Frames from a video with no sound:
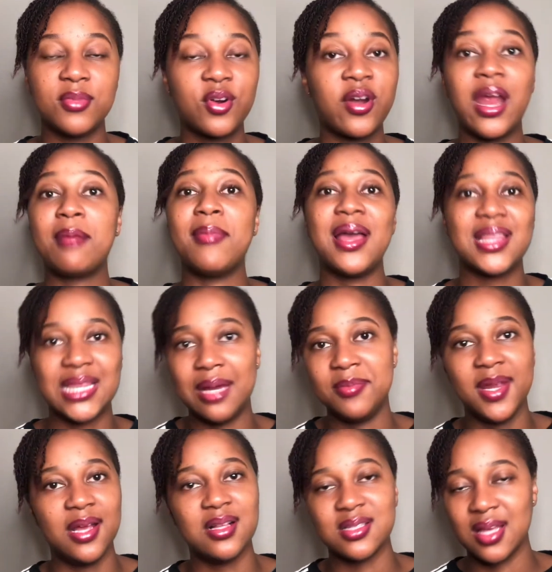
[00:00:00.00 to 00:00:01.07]
create my
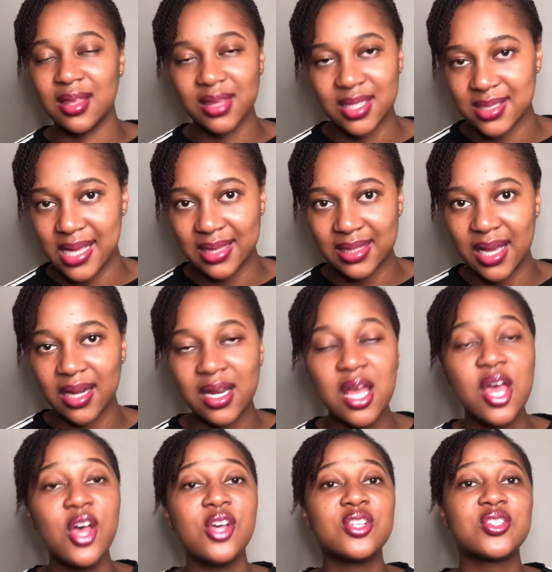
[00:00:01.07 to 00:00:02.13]
thumbnails and things like that.
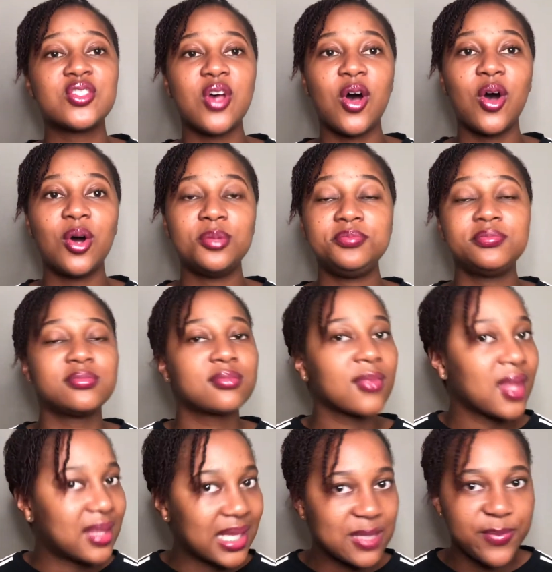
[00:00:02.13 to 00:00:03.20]
So
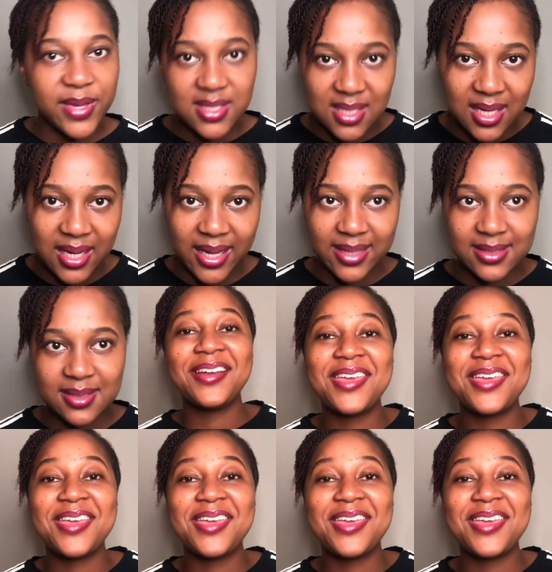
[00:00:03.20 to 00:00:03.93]
that's basically it.